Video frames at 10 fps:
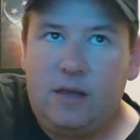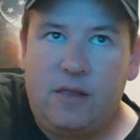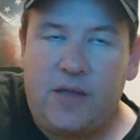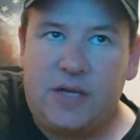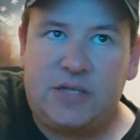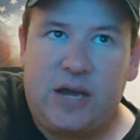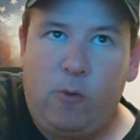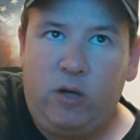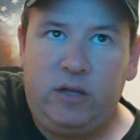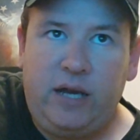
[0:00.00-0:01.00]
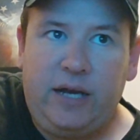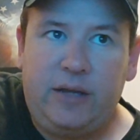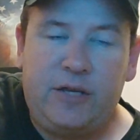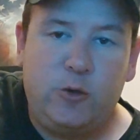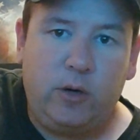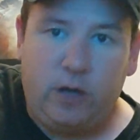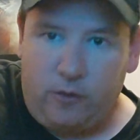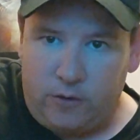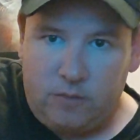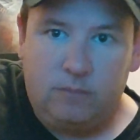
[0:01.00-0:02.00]
they say one thing and they do
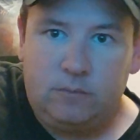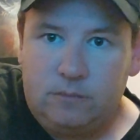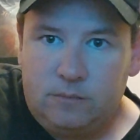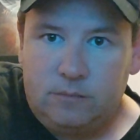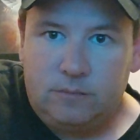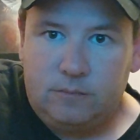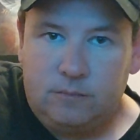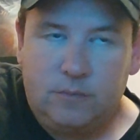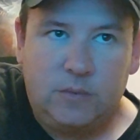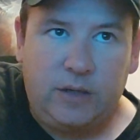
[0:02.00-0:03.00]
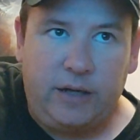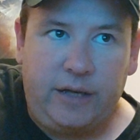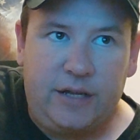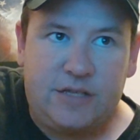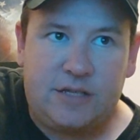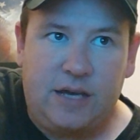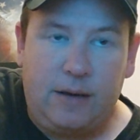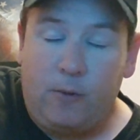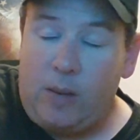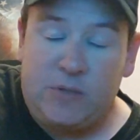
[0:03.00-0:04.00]
another. And
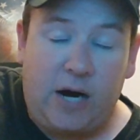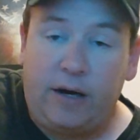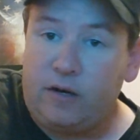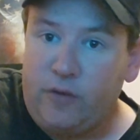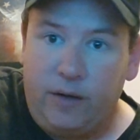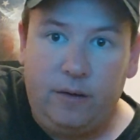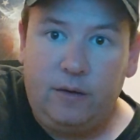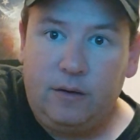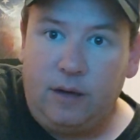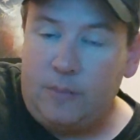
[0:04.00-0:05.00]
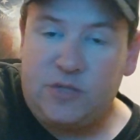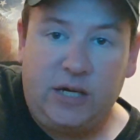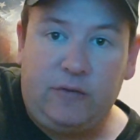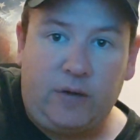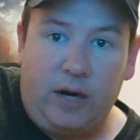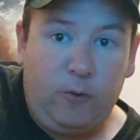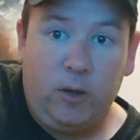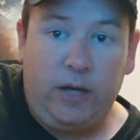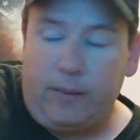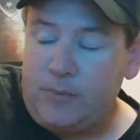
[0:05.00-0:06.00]
I'm tired of it. I'm sick of it. I
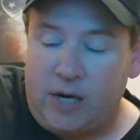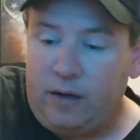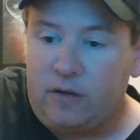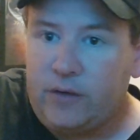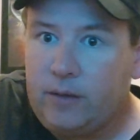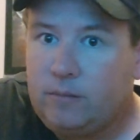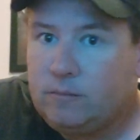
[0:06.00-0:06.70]
really am. I'm tired of it.